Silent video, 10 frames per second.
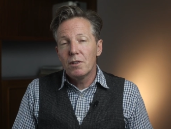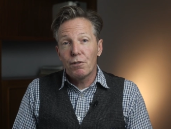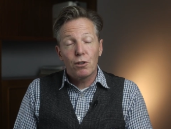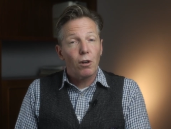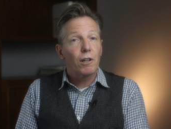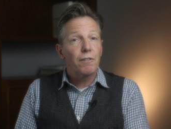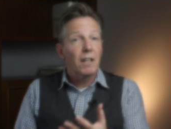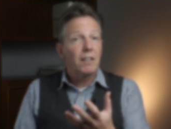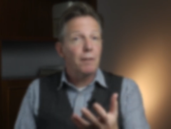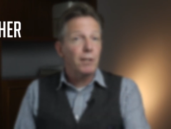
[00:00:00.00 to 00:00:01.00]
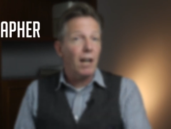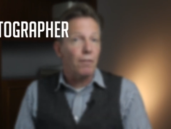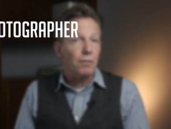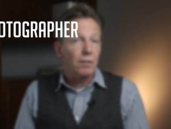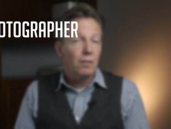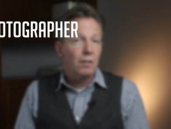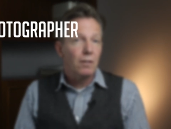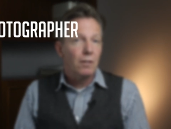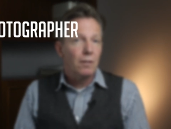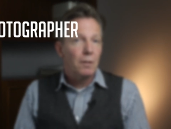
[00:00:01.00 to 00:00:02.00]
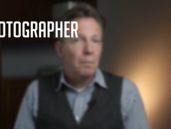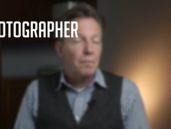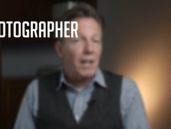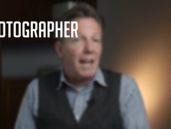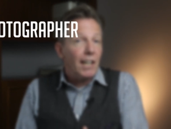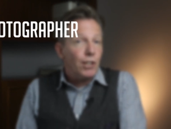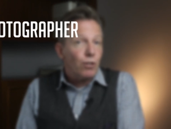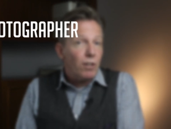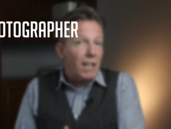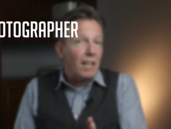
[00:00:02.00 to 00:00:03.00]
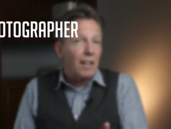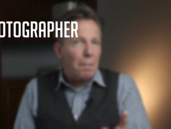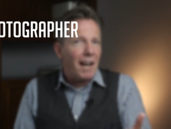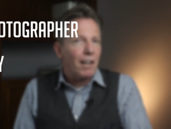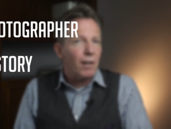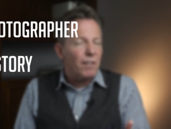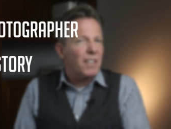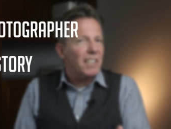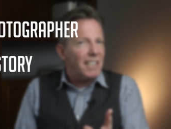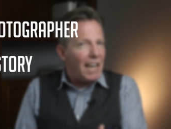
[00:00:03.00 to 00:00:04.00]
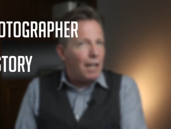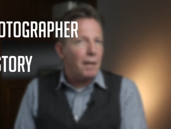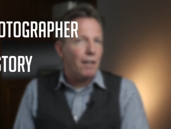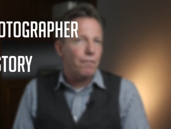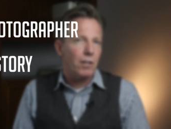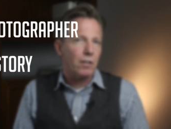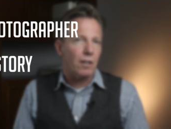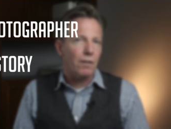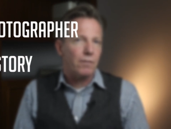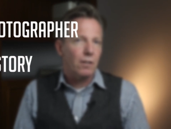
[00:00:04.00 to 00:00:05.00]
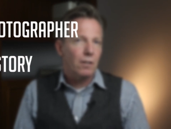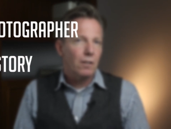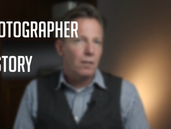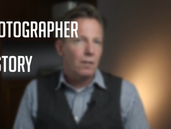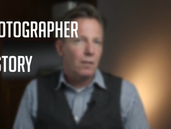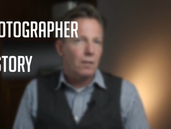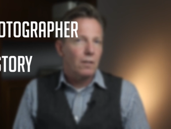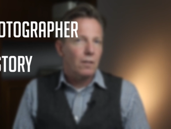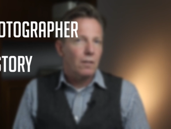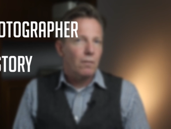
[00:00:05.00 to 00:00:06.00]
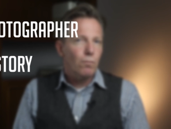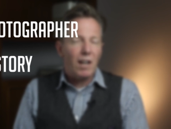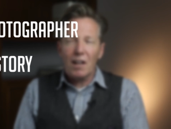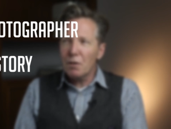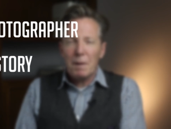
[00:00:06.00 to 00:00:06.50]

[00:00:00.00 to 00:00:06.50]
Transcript: The photographer themselves, the history and the background of the scene being photographed, and what other